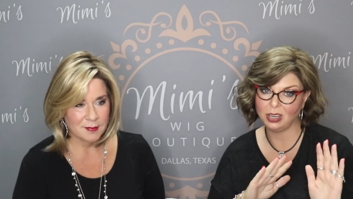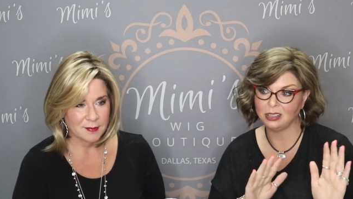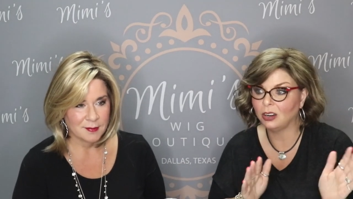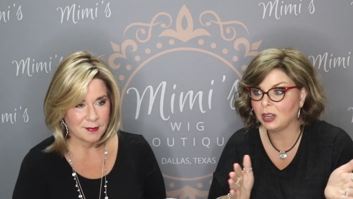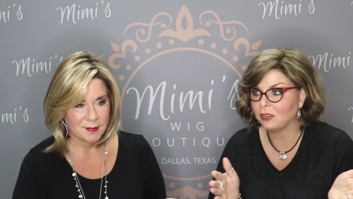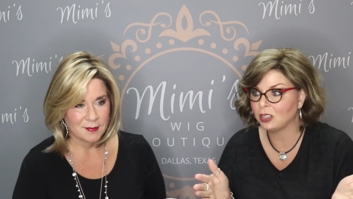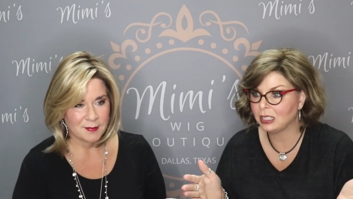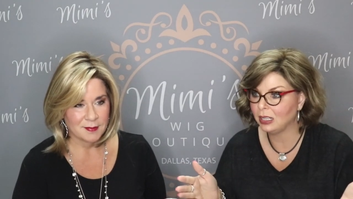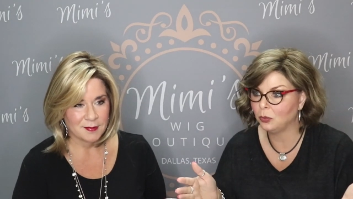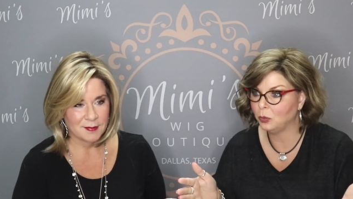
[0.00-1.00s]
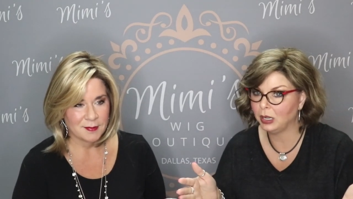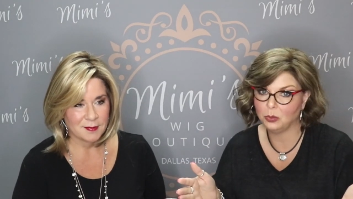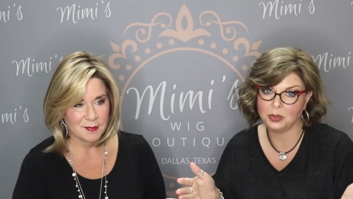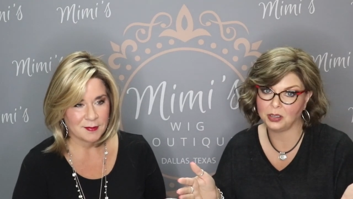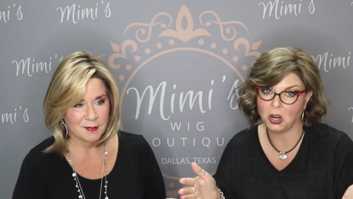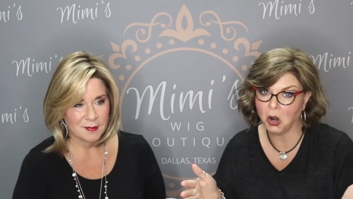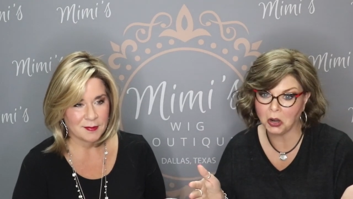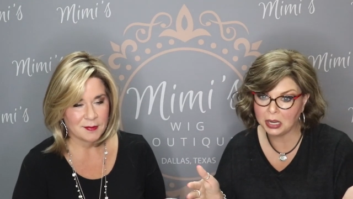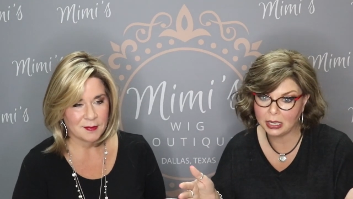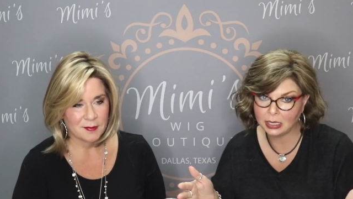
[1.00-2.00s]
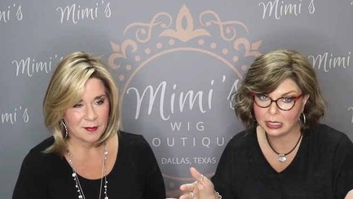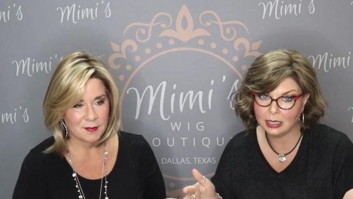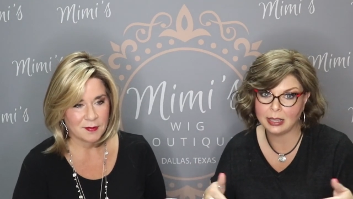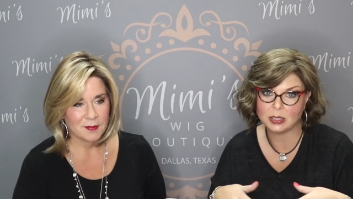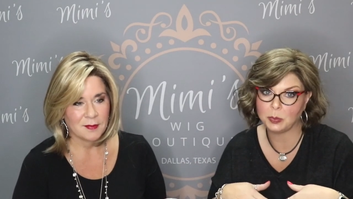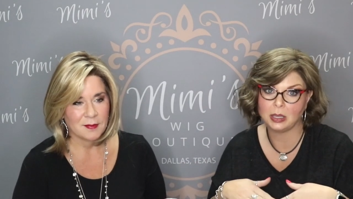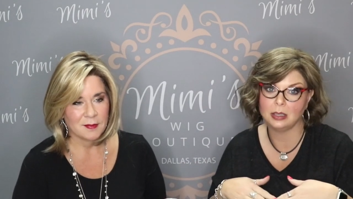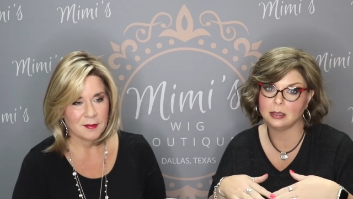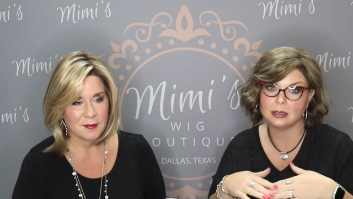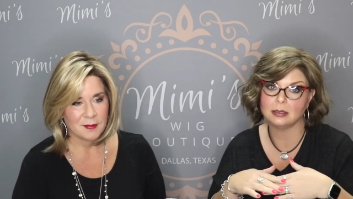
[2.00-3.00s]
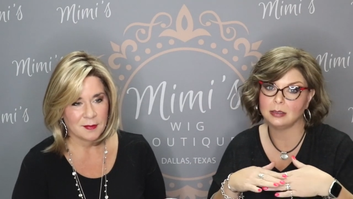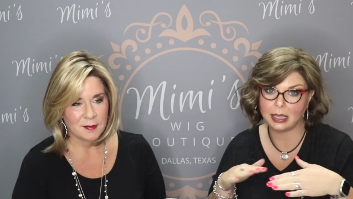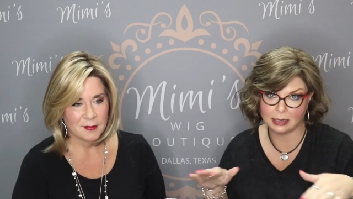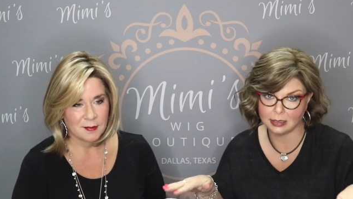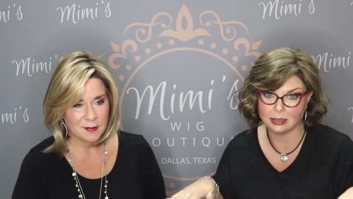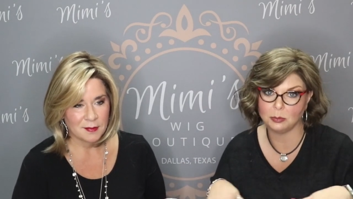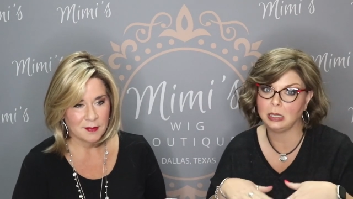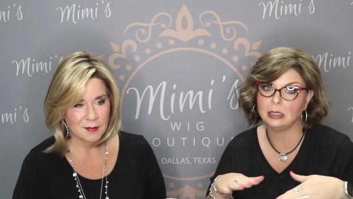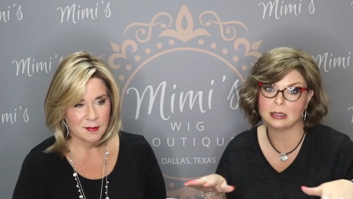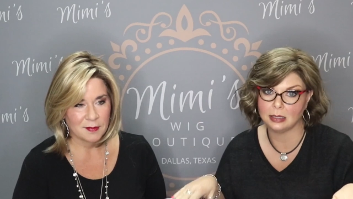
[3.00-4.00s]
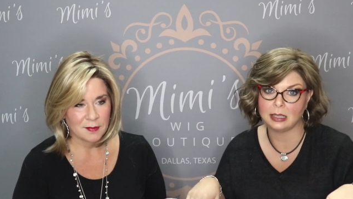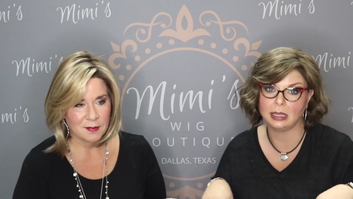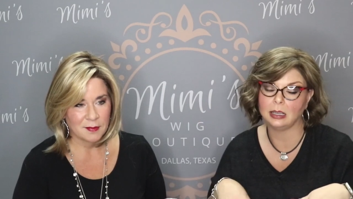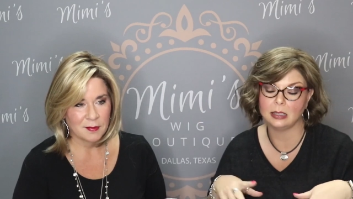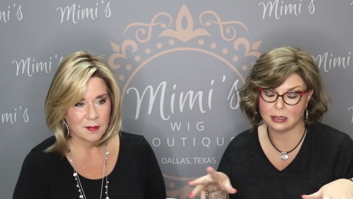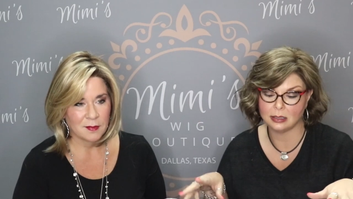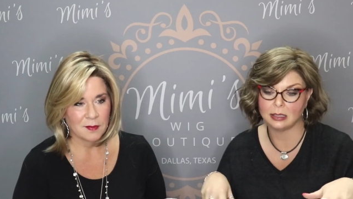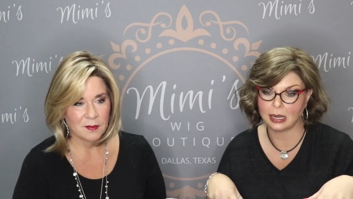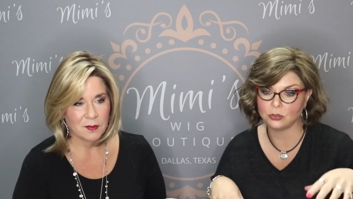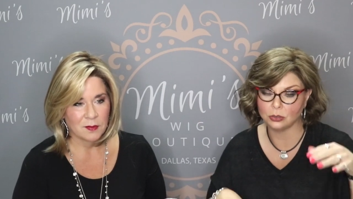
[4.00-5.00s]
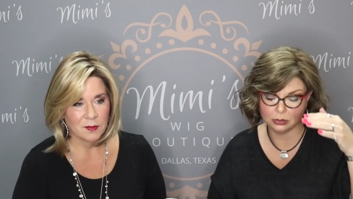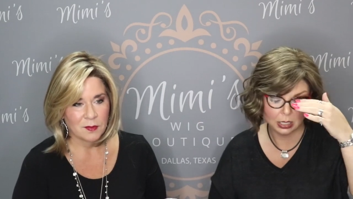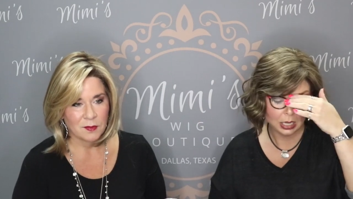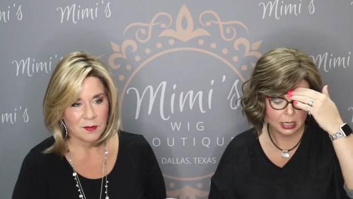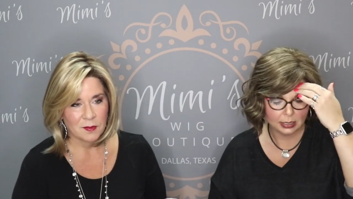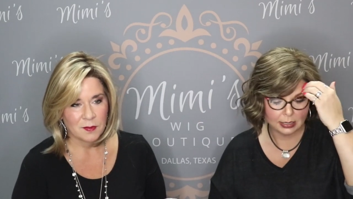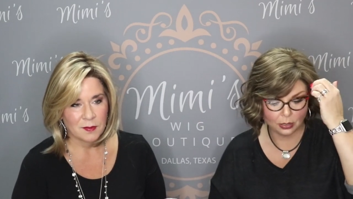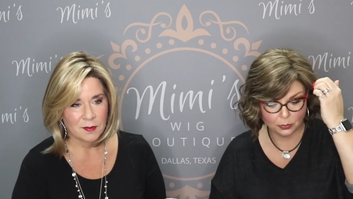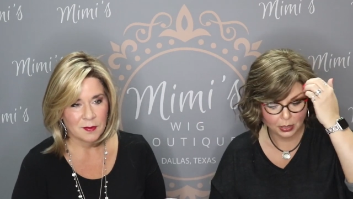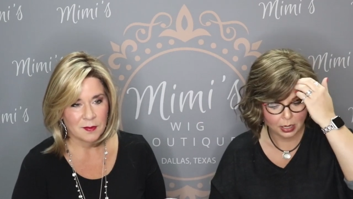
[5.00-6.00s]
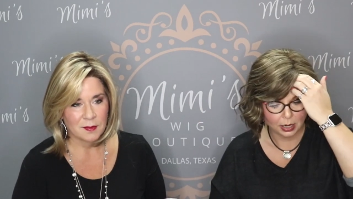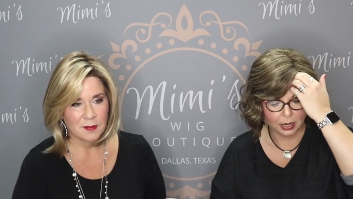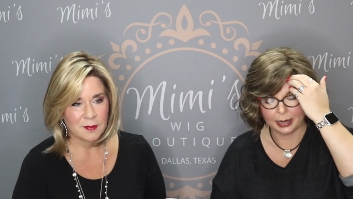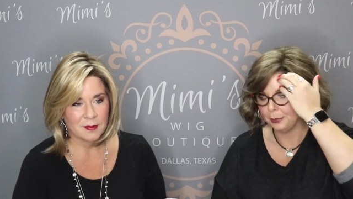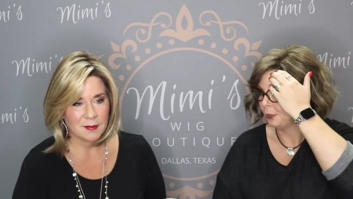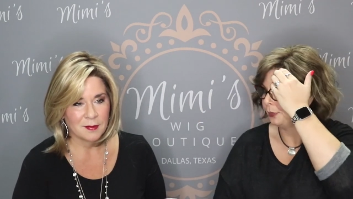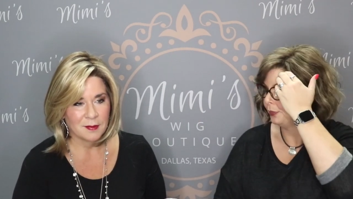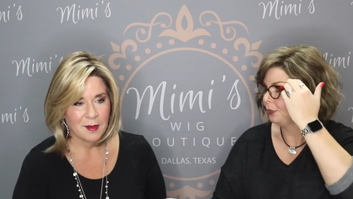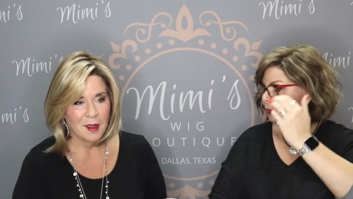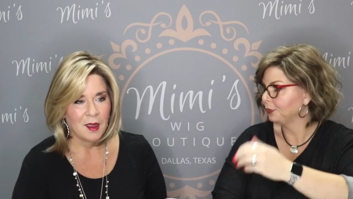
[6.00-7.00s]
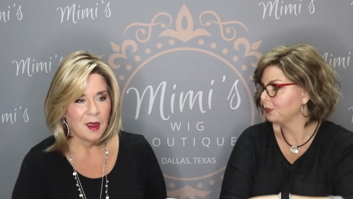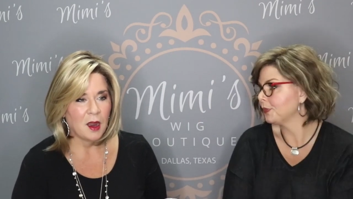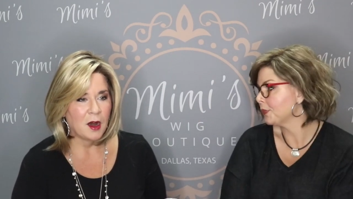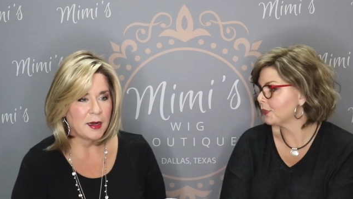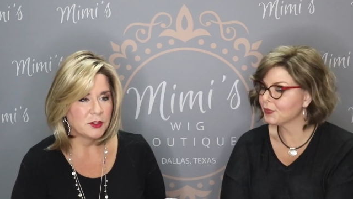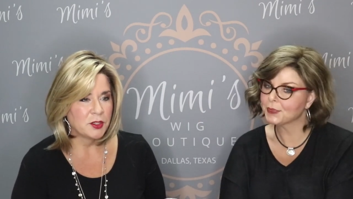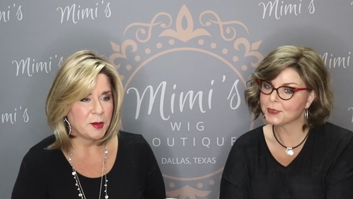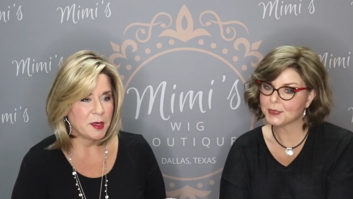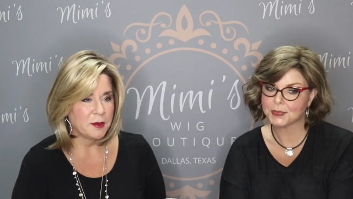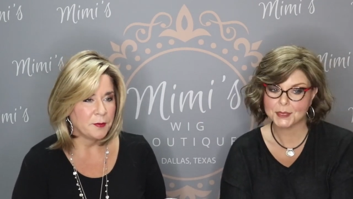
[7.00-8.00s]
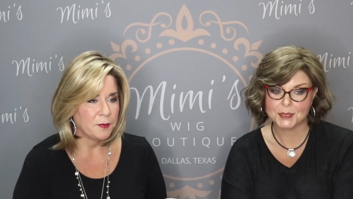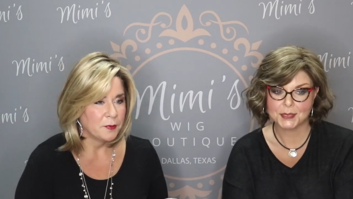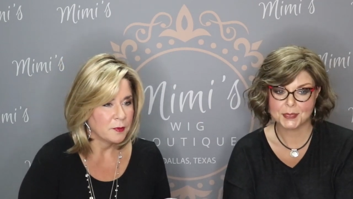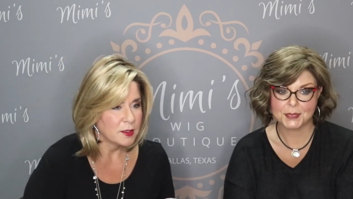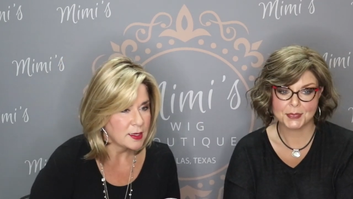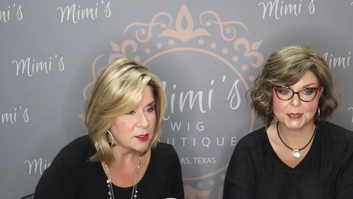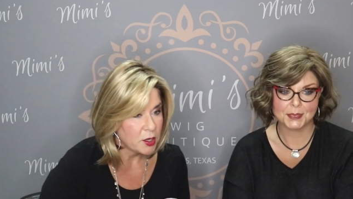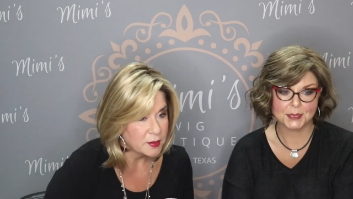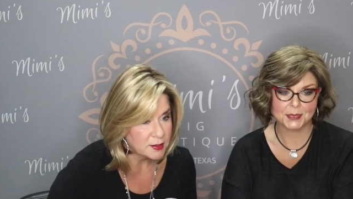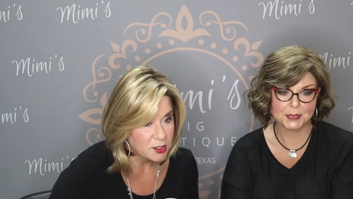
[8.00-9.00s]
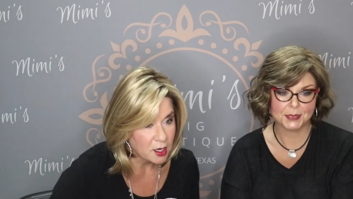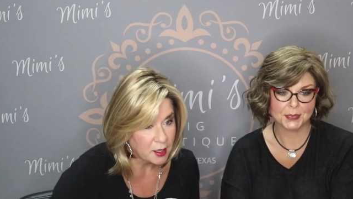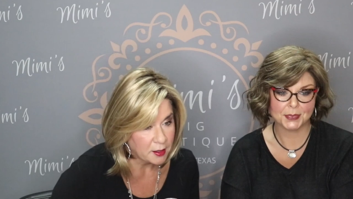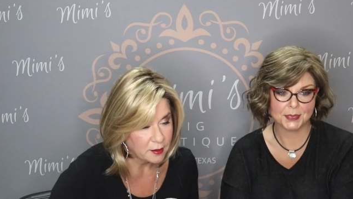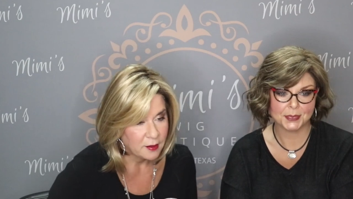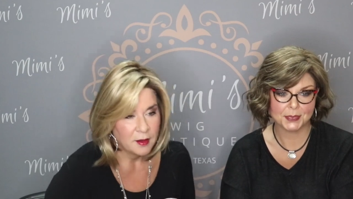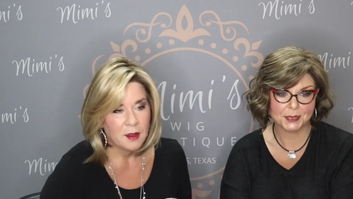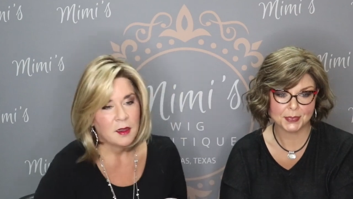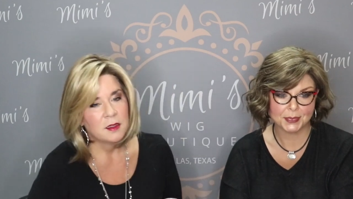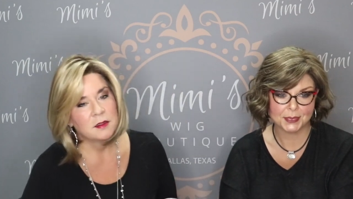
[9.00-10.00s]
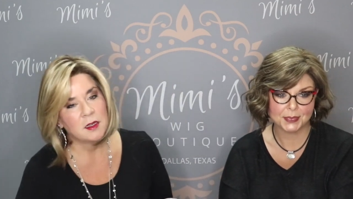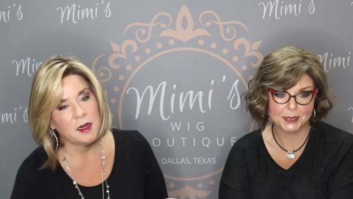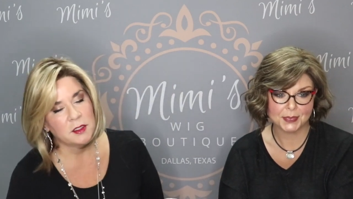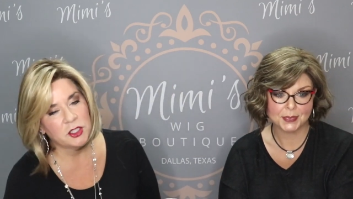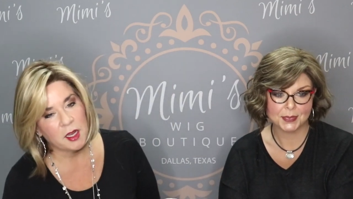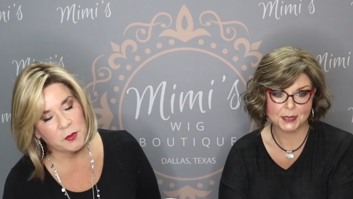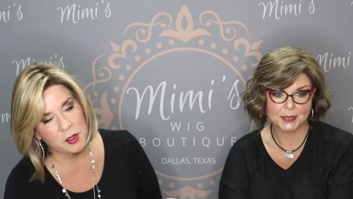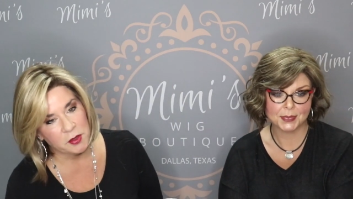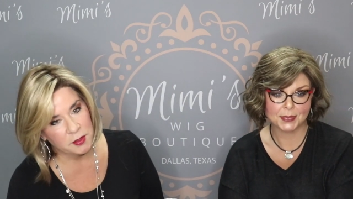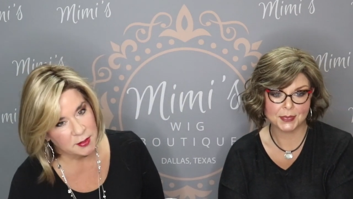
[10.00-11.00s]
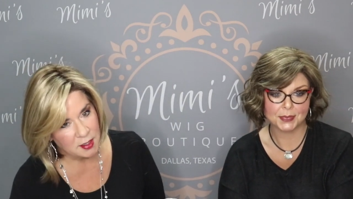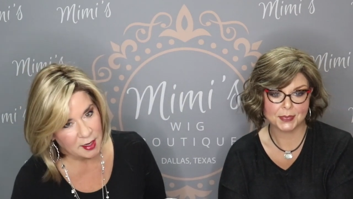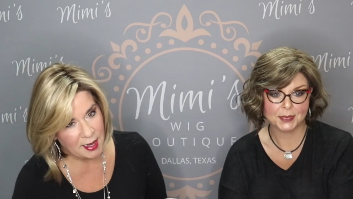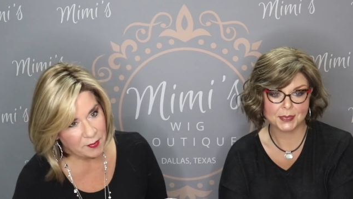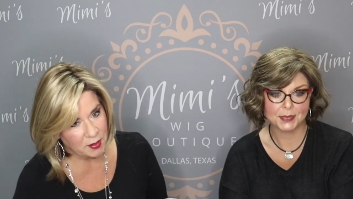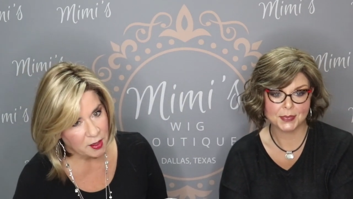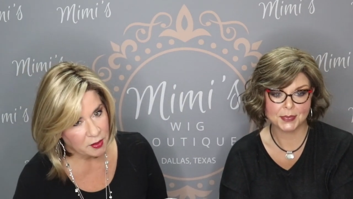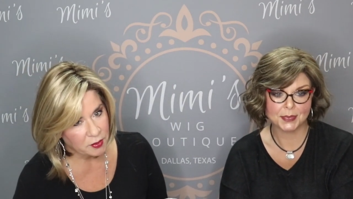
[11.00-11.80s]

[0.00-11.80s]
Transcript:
Speaker 1: don't ever see a wig with an R N in it, that's because that doesn't mean it's synthetic. It's natural. So,
Speaker 2: all
Speaker 1: right.
Speaker 2: All right, Dreama. Is that, no, that's Donna. Donna, Jon Renau does not have a color